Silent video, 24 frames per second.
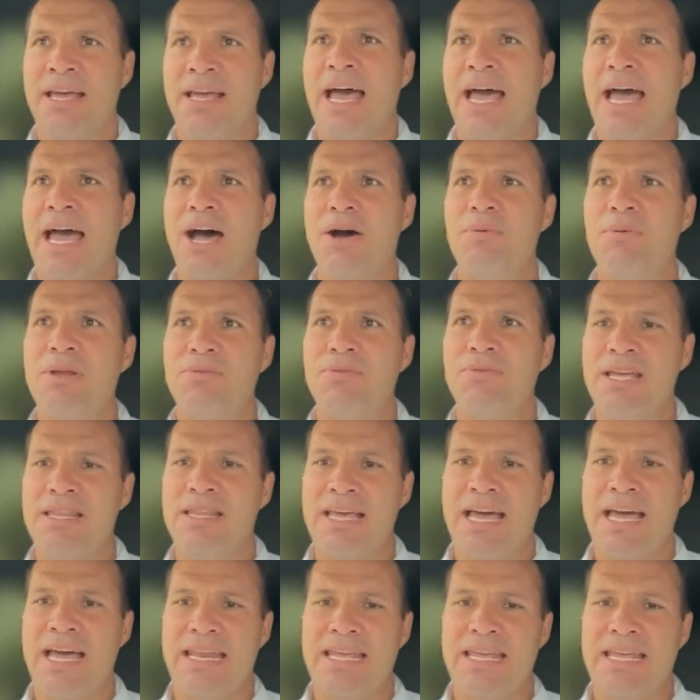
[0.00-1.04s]
How we rein
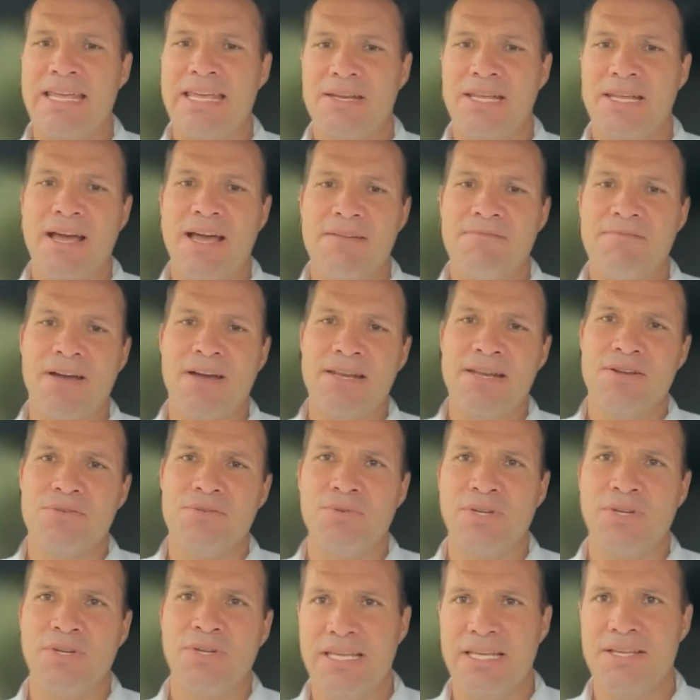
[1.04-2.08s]
that in, I find it
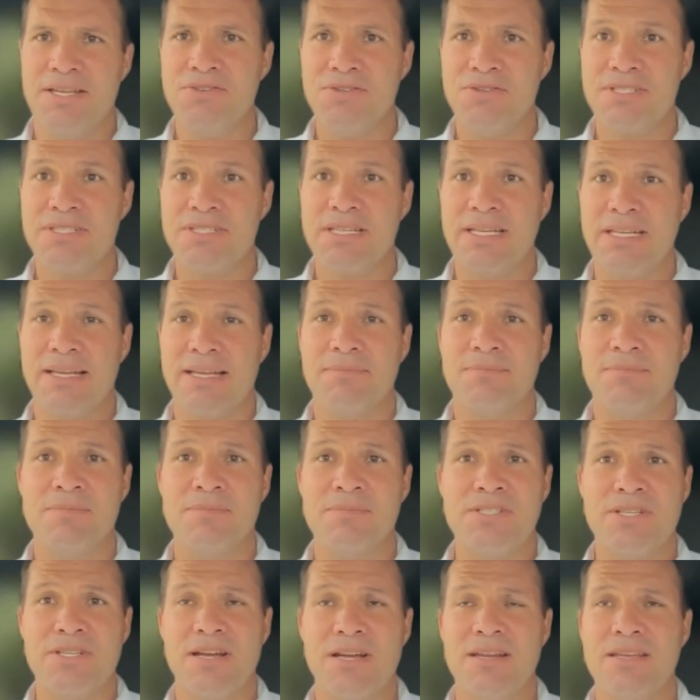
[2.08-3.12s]
really interesting.
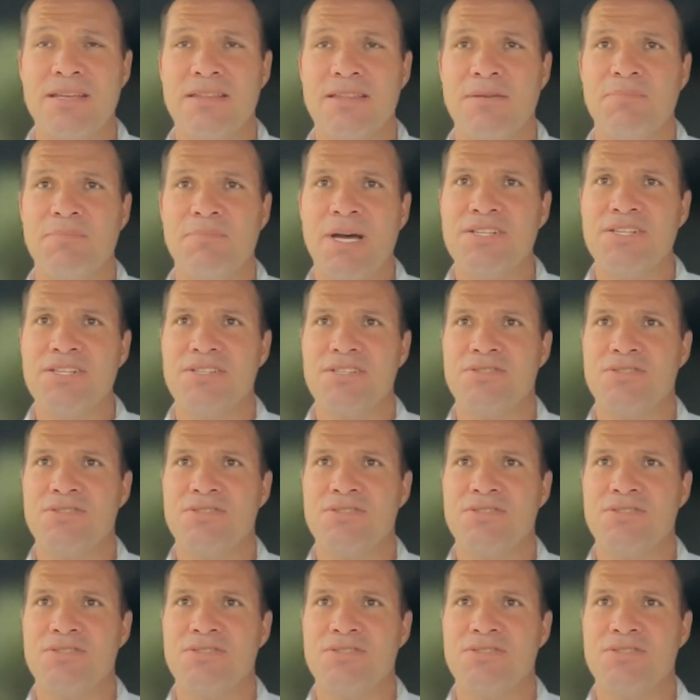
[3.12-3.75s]
Studying the budget.